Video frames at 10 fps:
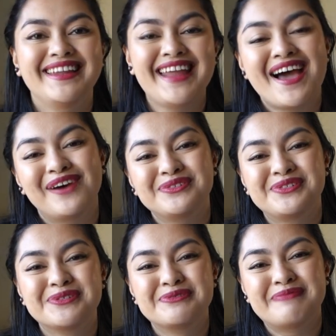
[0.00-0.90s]
Now
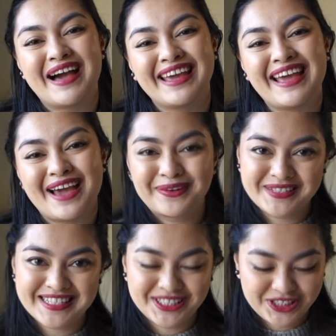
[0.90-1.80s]
to my
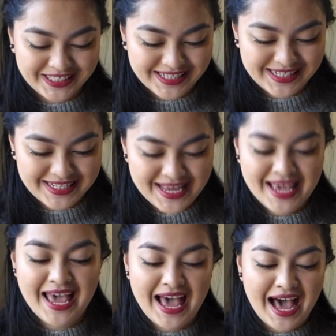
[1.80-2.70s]
acquisitions.
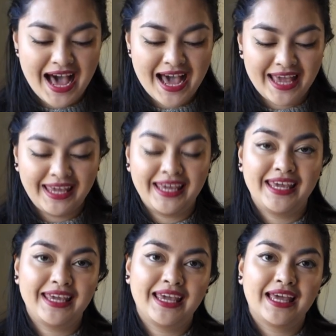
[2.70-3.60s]

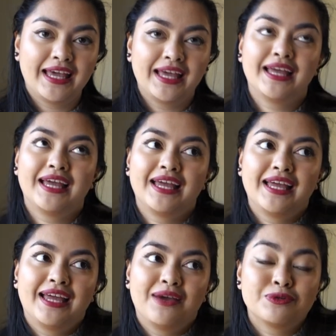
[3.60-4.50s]
I
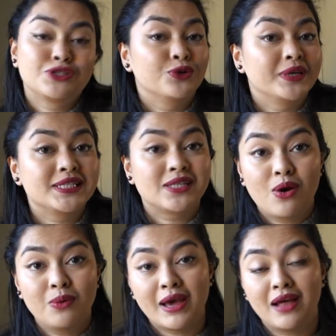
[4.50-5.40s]
was doing
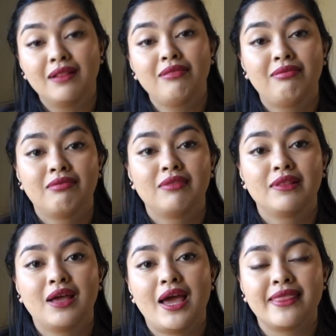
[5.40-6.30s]
so well,
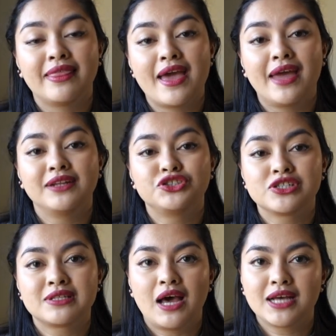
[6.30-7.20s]
and then
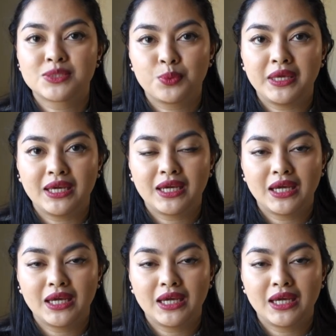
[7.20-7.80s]
just last week